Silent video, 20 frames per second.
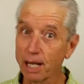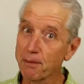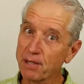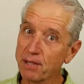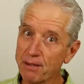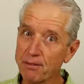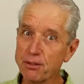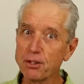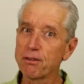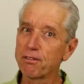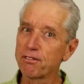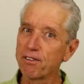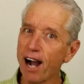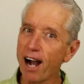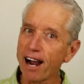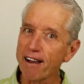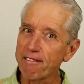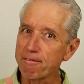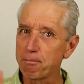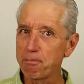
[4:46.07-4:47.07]
I'm giving you
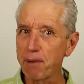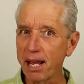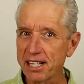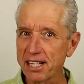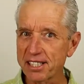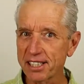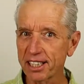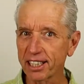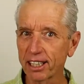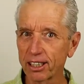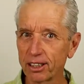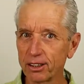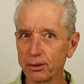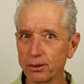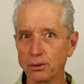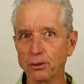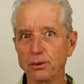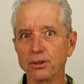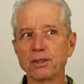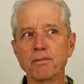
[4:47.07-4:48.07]
5 basic
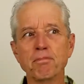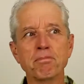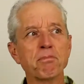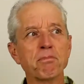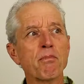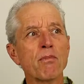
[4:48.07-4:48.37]
clues.